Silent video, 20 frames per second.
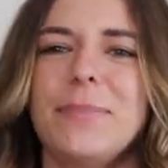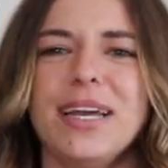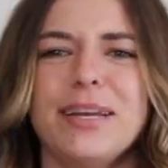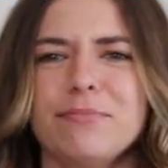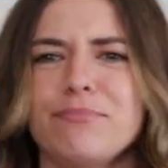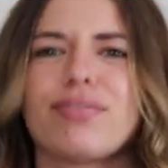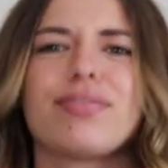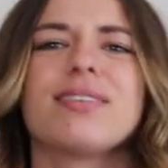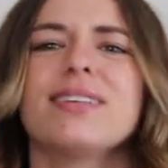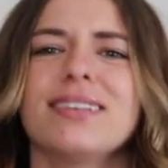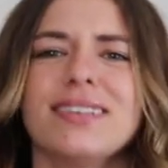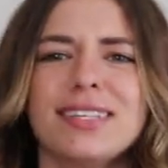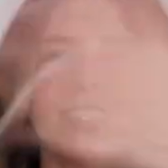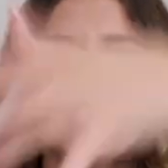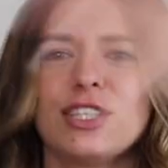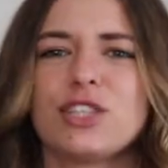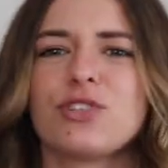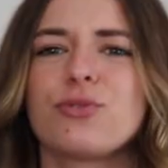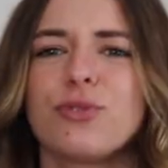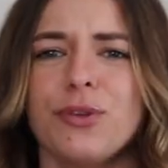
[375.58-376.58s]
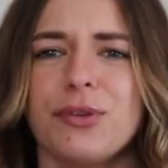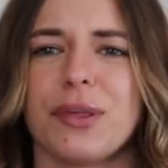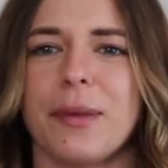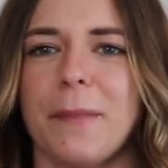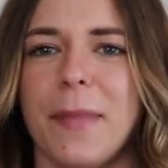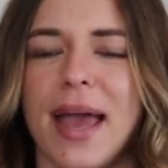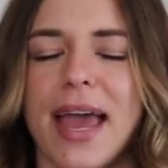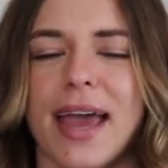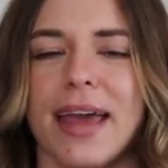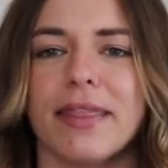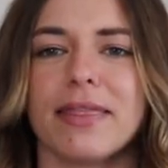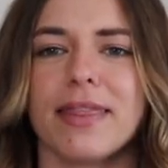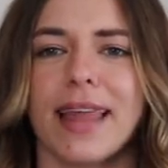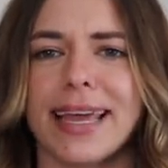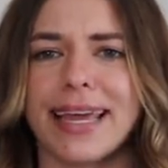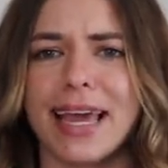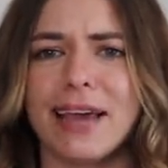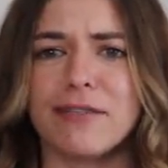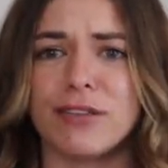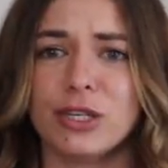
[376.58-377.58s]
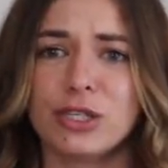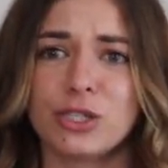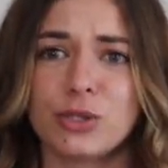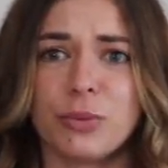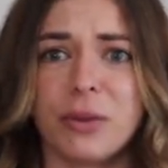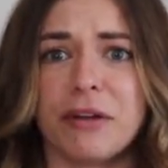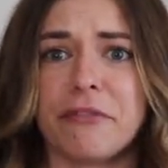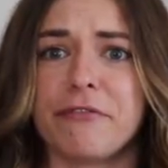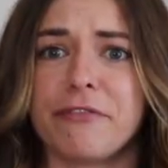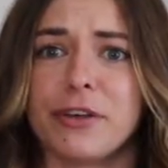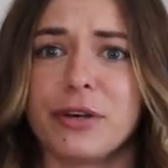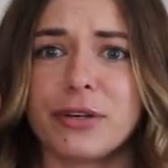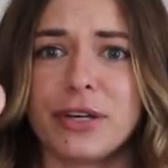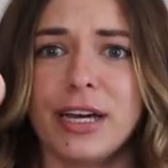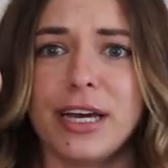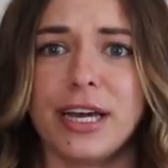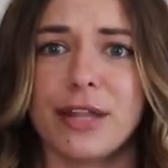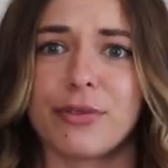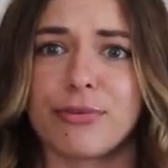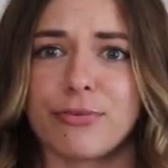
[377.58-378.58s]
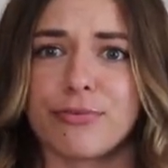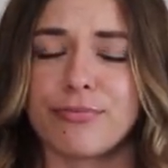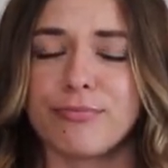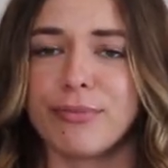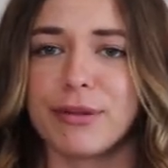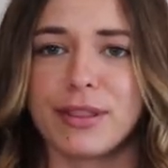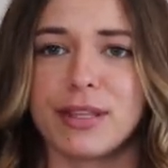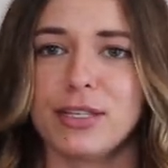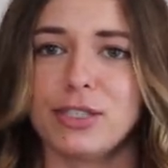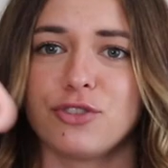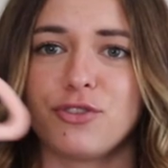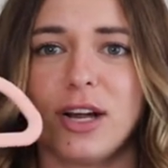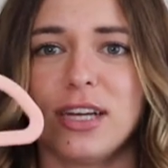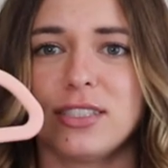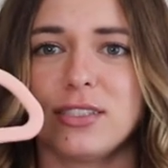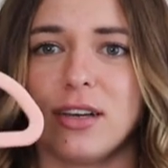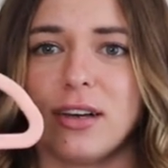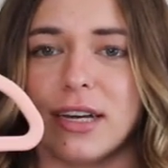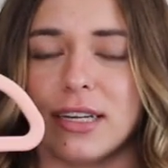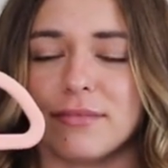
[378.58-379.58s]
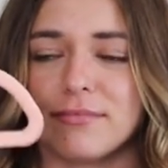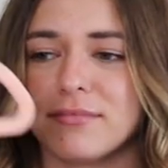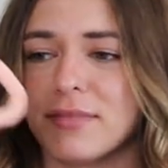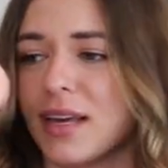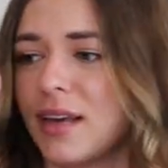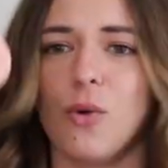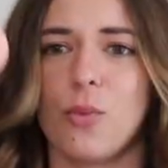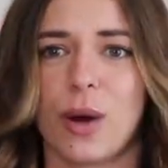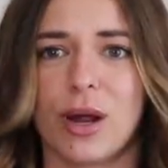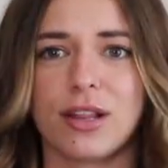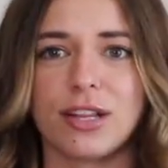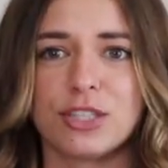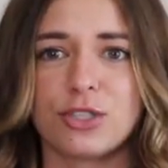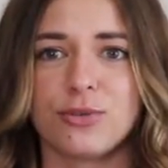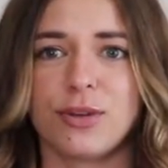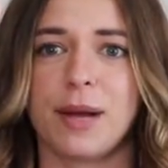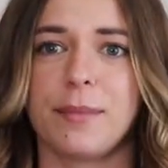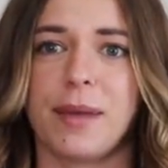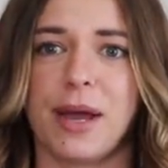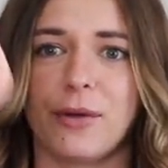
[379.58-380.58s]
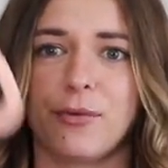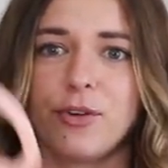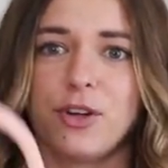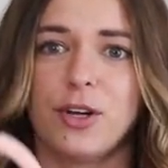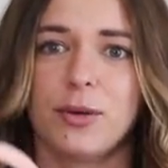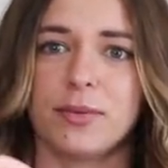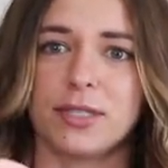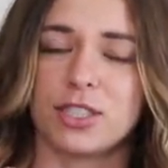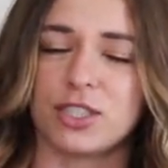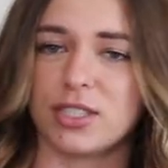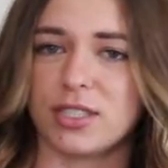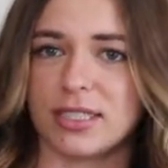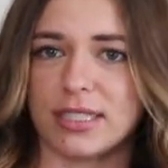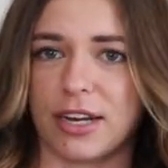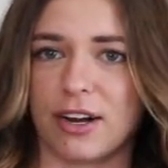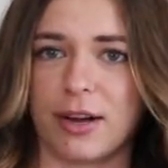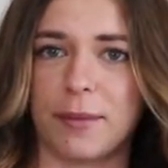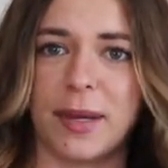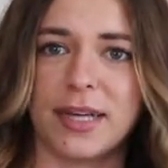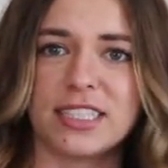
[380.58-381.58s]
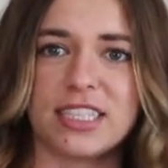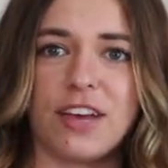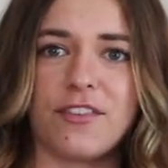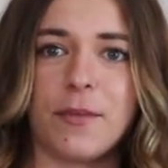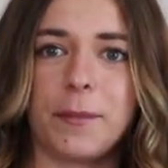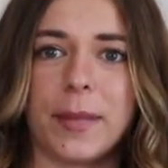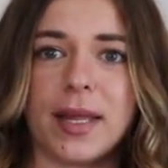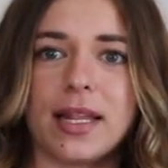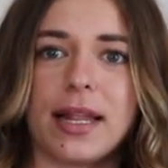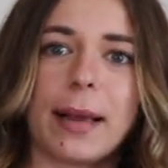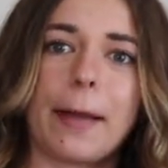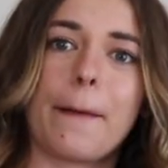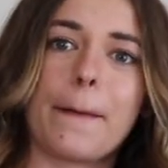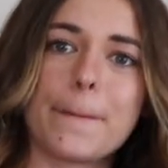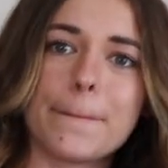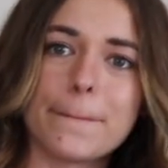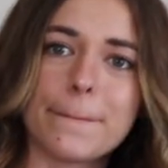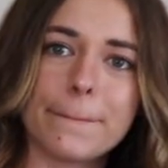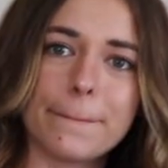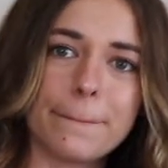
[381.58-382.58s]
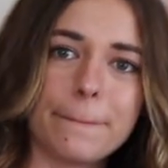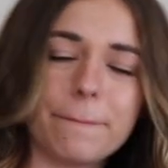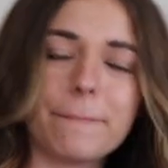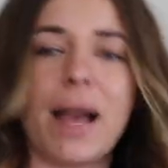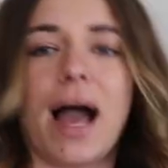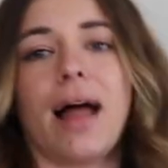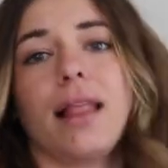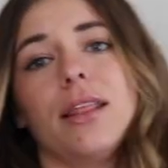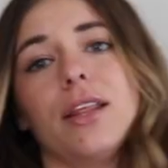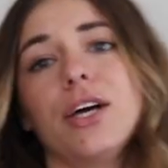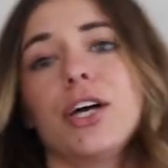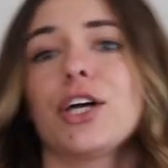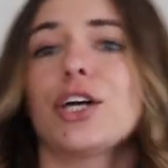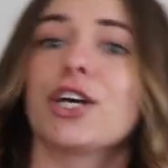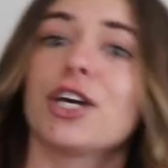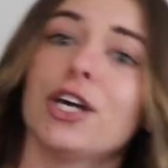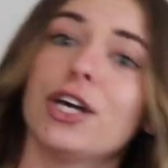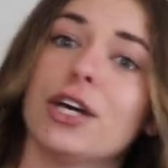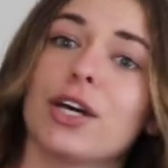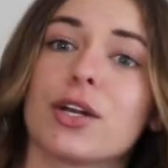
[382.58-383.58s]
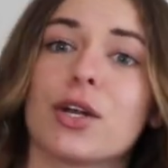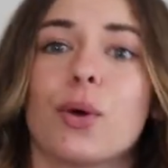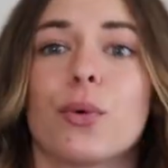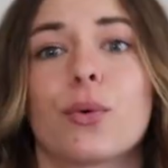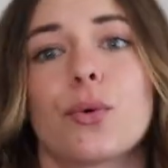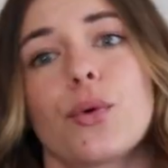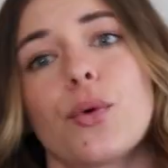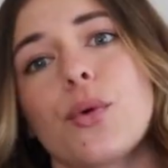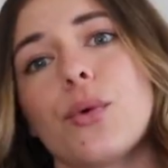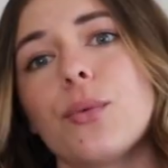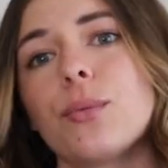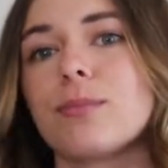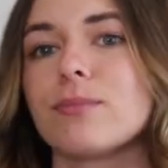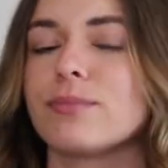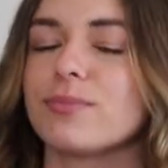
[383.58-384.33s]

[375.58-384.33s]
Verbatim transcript: But pff, screw the men. Like if you just want to feel good, put this dress on. I'll wear this around my room and just stare at myself and be like, I look good. Oh,